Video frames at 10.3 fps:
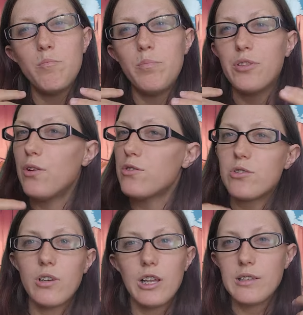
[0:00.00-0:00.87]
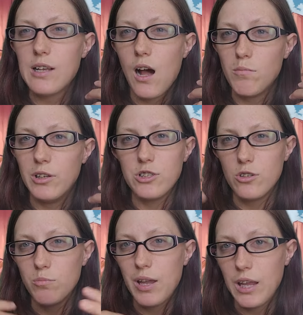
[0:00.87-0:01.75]
but those are not as common as
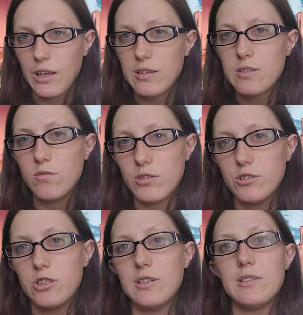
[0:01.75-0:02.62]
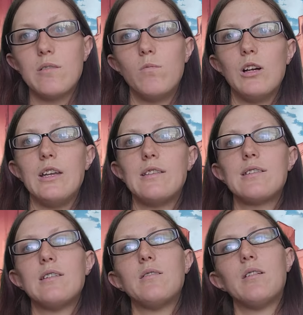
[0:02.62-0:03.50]
your pinks, oranges, and
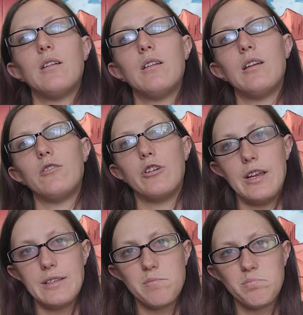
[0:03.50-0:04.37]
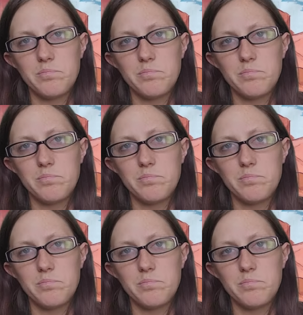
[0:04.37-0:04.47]
whites and grays.